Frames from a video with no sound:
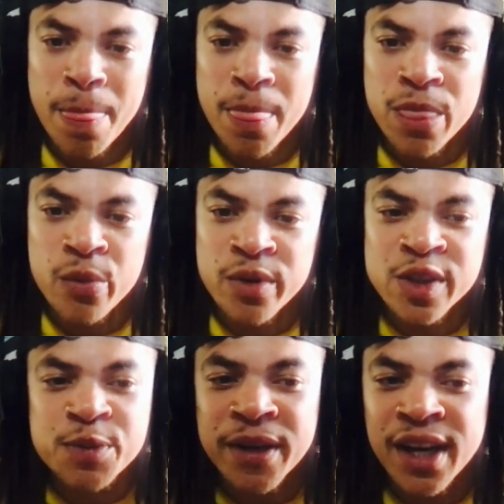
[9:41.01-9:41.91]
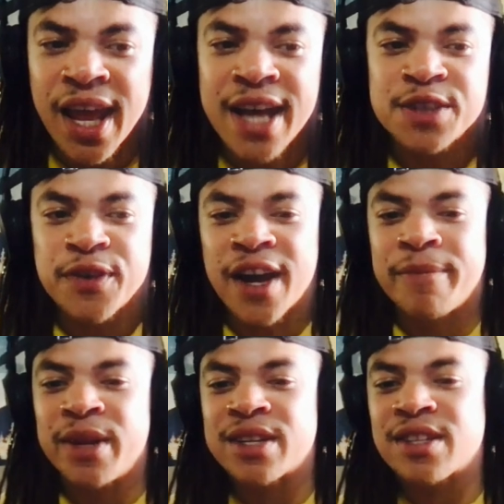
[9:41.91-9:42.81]
we're going to spend the last 5
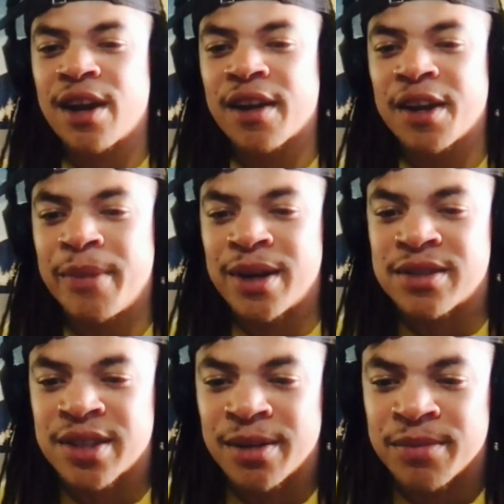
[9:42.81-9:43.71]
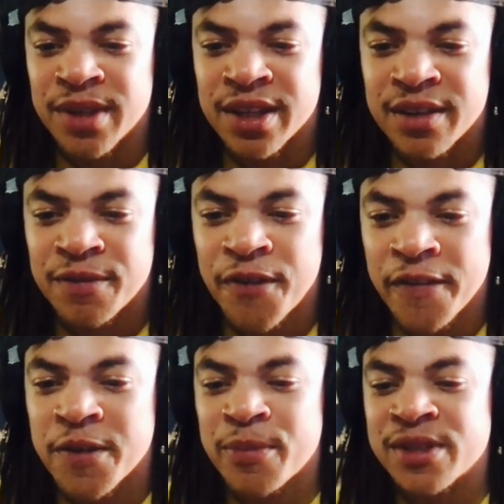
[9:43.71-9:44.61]
minutes talking about something that
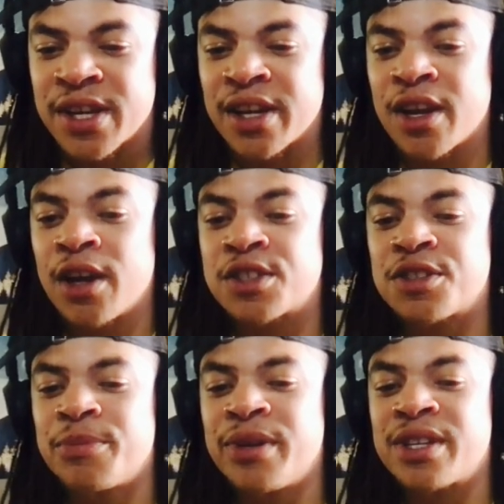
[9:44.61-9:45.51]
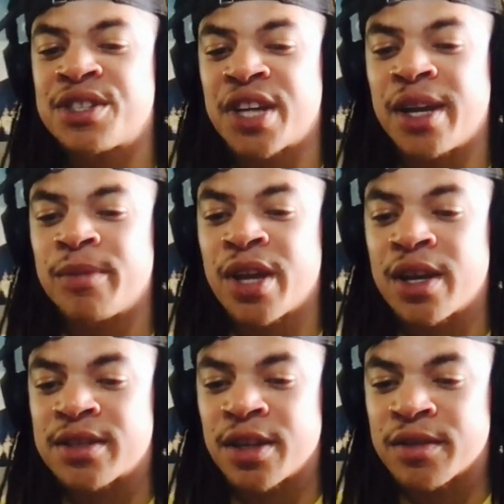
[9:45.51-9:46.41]
50% of y'all should be ashamed of
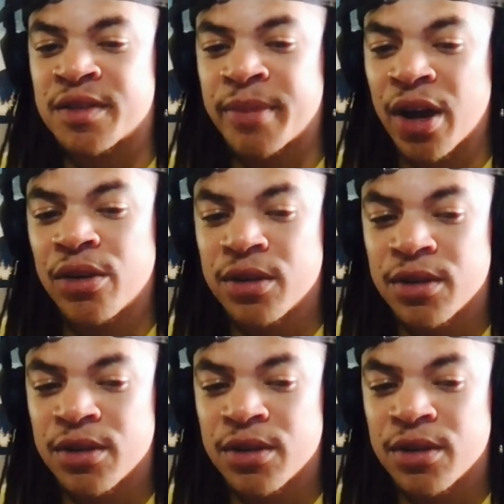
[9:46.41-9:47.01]
yourselves about.